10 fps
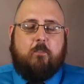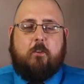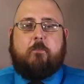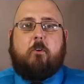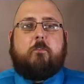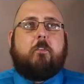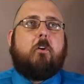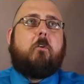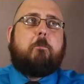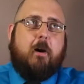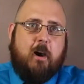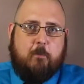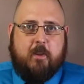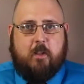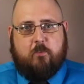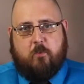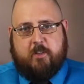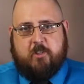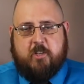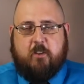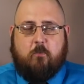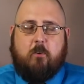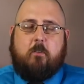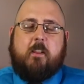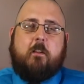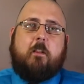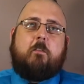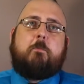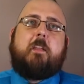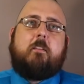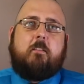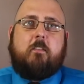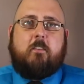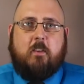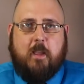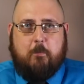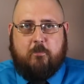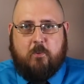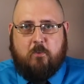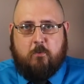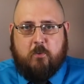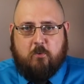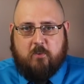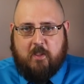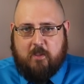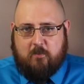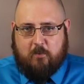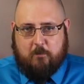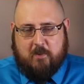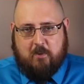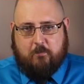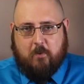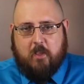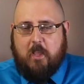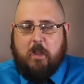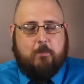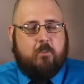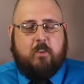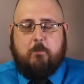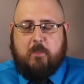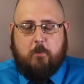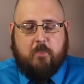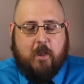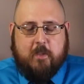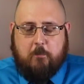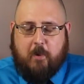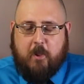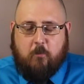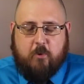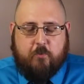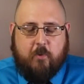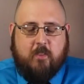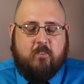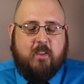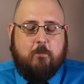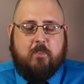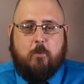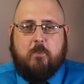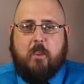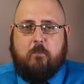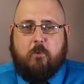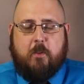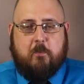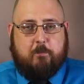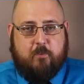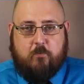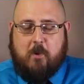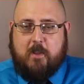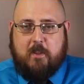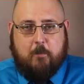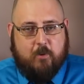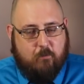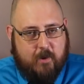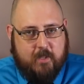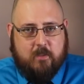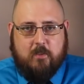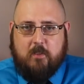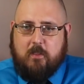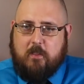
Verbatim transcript: If you vote for Obama, it's going to change. Well, it, will be this time if you do with Cortez, it'll be different. I mean, the same thing with Occupy Wall Street. The same thing with every other bourgeois democratic